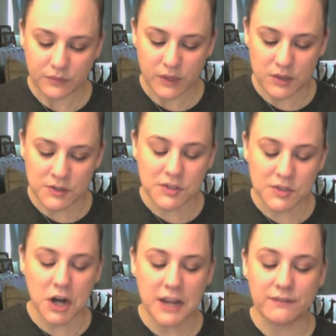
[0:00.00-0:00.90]
So
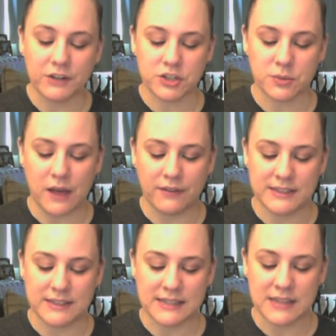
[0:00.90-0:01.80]
starting in verse 12,
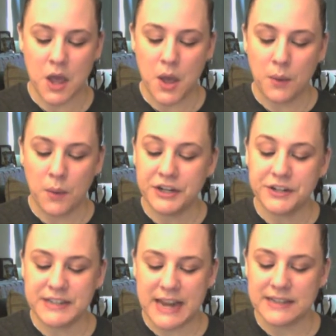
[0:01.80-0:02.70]
it says, "When
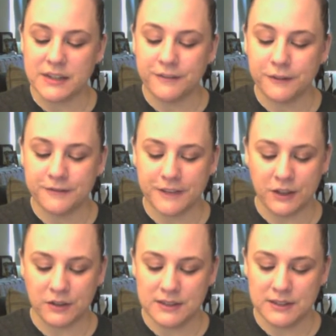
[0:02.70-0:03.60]
your days are
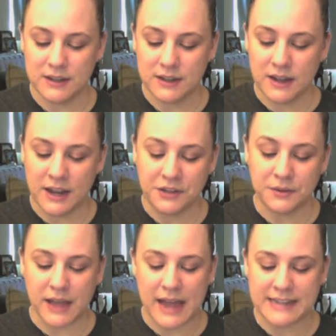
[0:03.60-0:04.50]
fulfilled and you
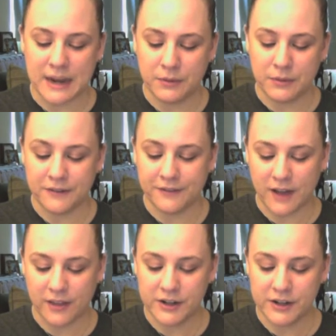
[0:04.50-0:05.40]
lie down with your
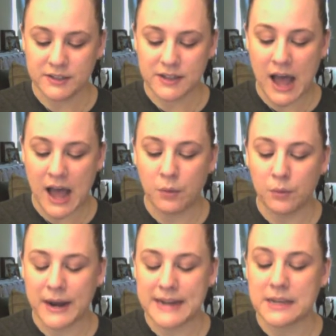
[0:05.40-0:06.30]
fathers, I
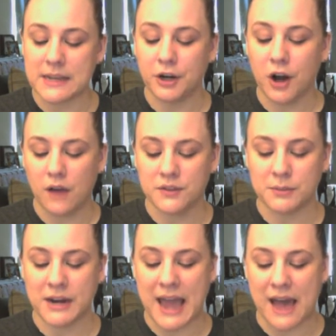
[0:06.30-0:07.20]
will raise up your
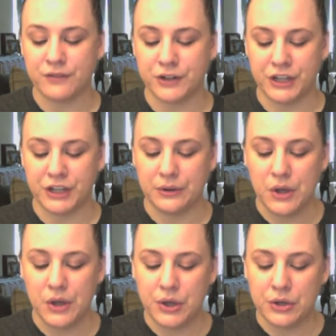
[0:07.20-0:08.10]
offspring after you,
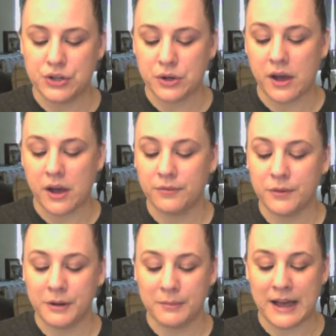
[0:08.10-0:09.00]
who shall come
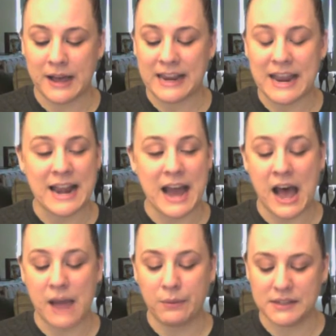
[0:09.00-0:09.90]
from your body, and
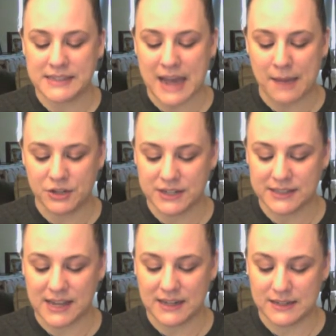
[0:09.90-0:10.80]
I will establish his
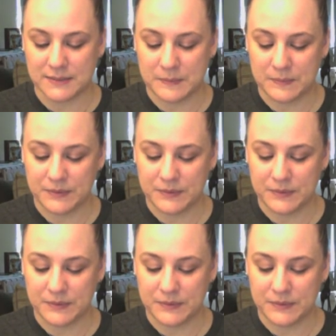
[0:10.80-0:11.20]
kingdom.